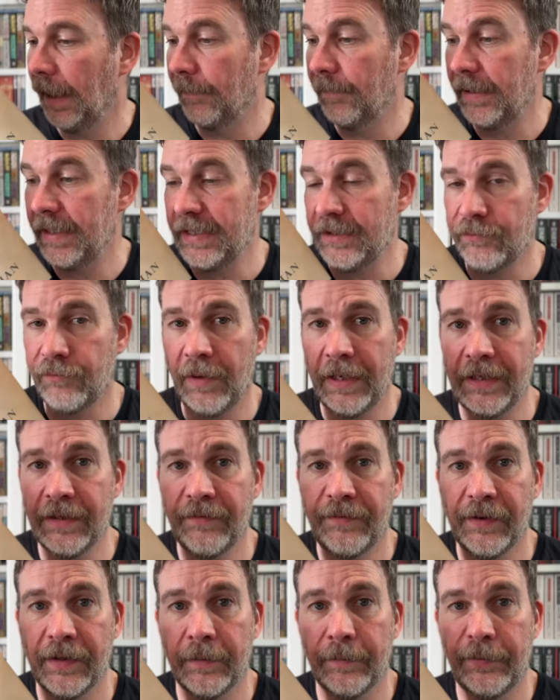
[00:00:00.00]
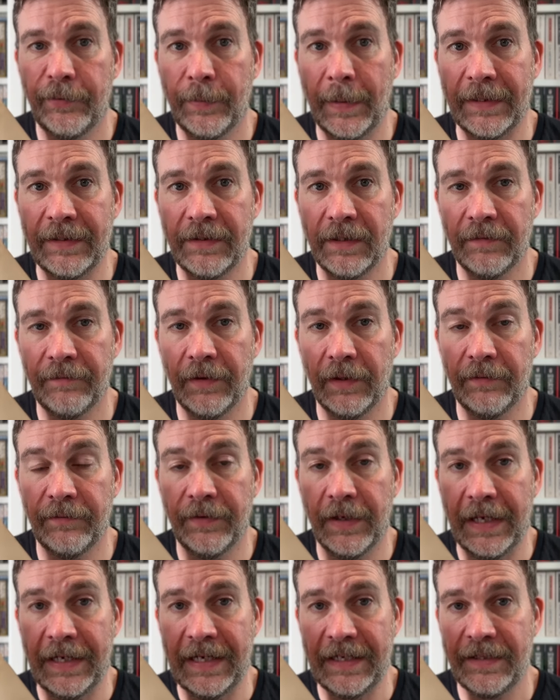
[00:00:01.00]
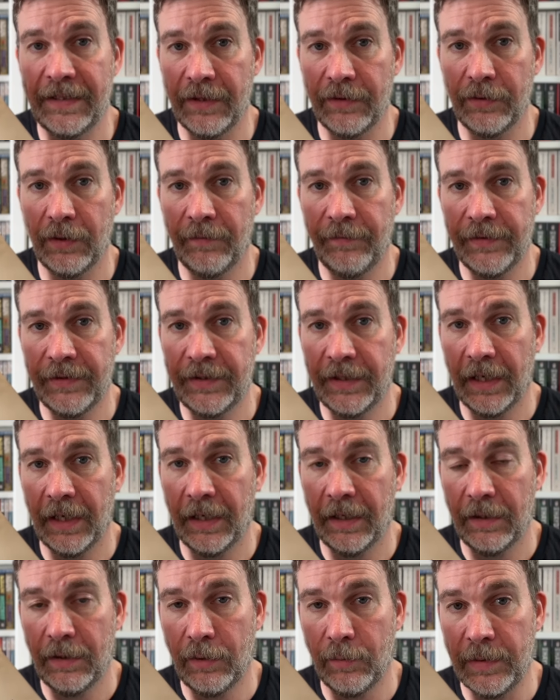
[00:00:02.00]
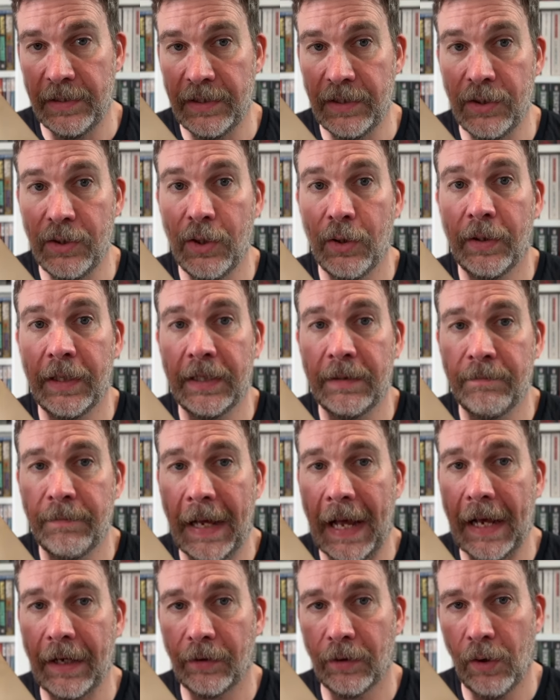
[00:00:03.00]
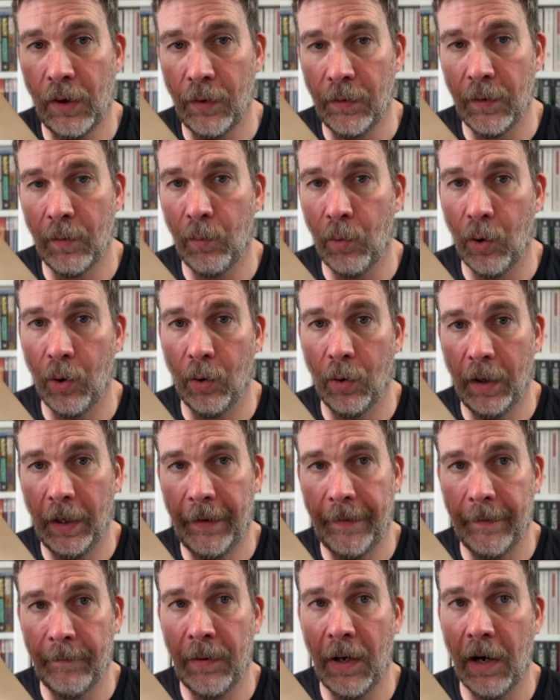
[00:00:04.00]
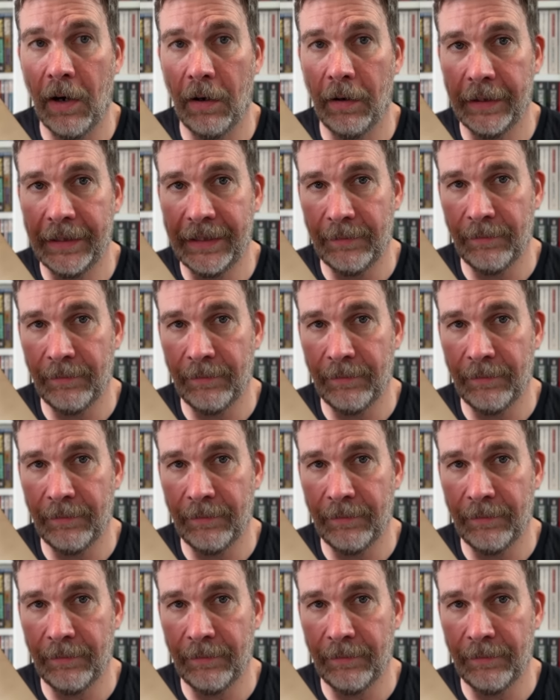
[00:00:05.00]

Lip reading: It's written from the perspective of an SS officer who is looking back on the war and the part he